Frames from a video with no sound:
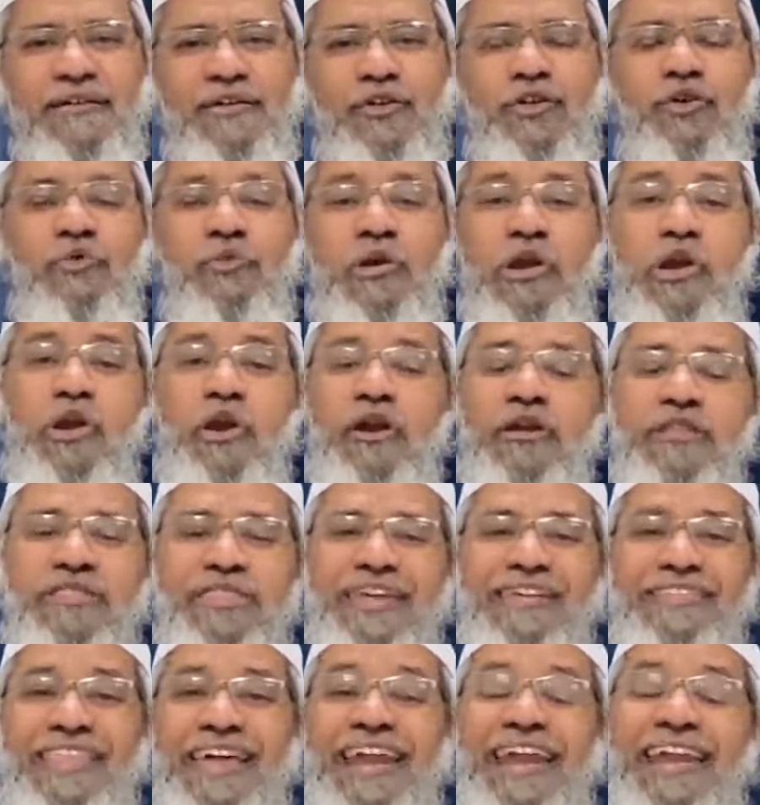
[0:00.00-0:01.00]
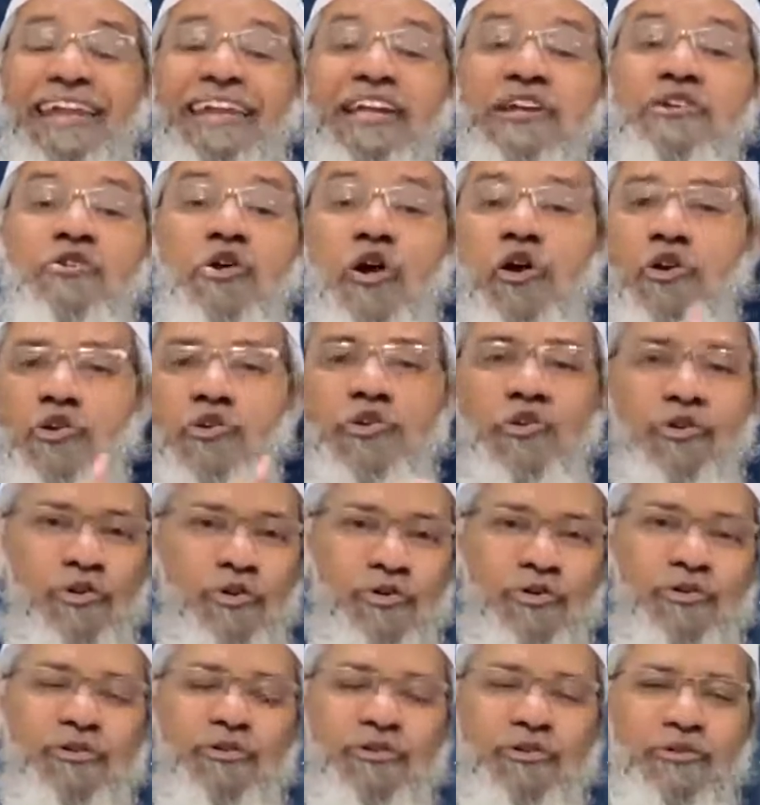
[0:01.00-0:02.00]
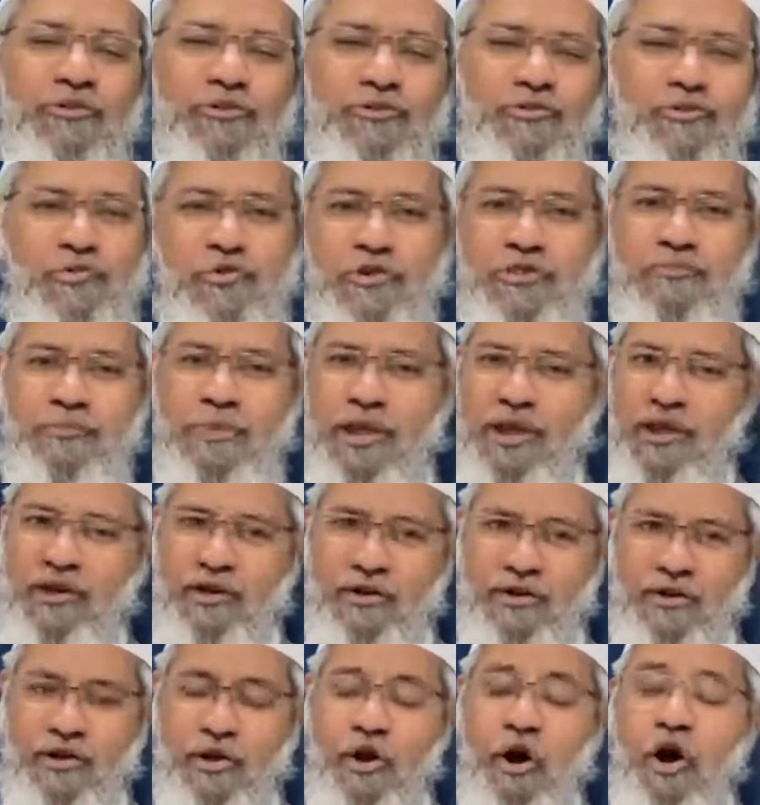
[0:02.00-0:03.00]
you will not say that I did not know who is my Lord.